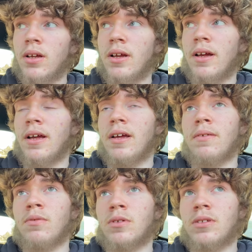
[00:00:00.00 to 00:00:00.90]
Uh, it
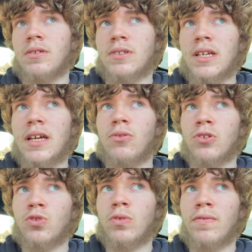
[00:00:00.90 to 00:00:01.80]
was it was that or
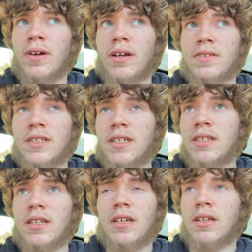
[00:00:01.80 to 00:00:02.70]
the
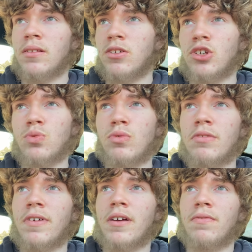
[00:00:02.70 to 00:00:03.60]
2560 and the
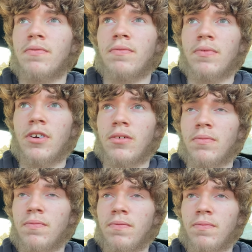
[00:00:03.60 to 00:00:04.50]
25
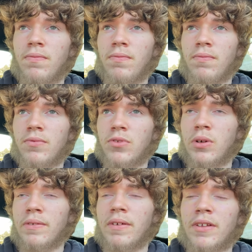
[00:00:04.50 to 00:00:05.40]
um
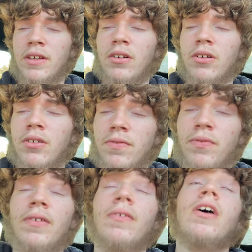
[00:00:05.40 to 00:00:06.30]
2550R
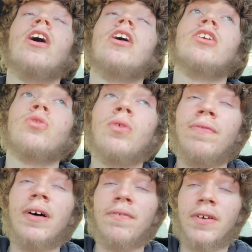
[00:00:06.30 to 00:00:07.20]
the
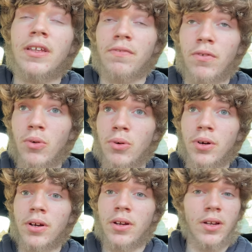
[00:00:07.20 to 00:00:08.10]

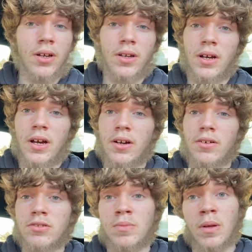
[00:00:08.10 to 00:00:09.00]
2554 I
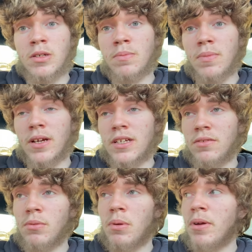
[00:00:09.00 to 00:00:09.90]
heard sometimes is a
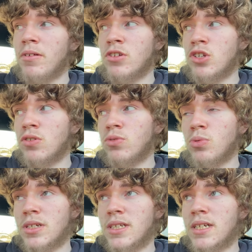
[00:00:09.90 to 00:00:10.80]
little bit better than
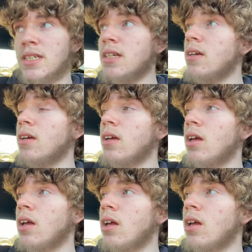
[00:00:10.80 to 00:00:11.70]
2060
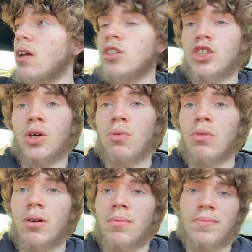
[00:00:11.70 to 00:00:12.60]
so
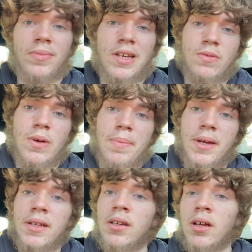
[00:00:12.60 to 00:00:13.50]
um that's why I
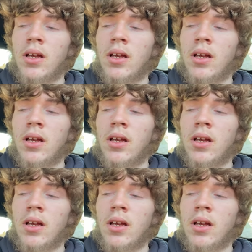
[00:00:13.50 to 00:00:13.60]
picked